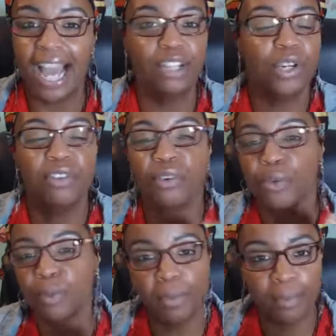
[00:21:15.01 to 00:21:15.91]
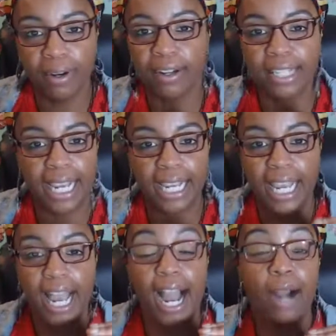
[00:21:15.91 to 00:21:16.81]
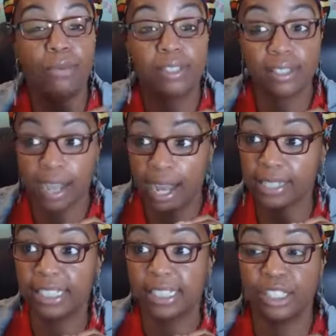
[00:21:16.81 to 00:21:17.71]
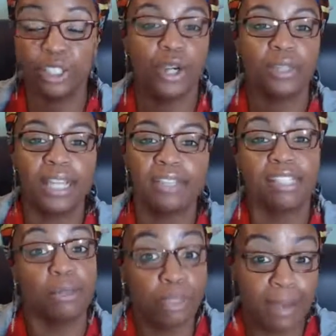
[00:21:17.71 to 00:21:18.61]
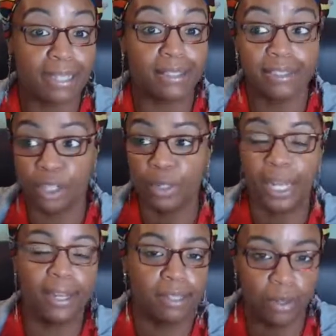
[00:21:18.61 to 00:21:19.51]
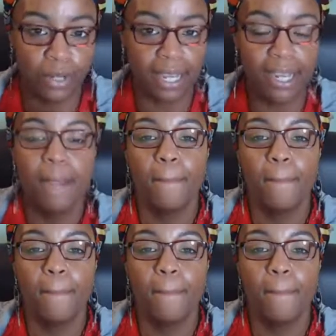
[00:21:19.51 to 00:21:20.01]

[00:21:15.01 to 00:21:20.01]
I don't even remember. Like, I was cognizant to know, like, if something was about to go down. Okay.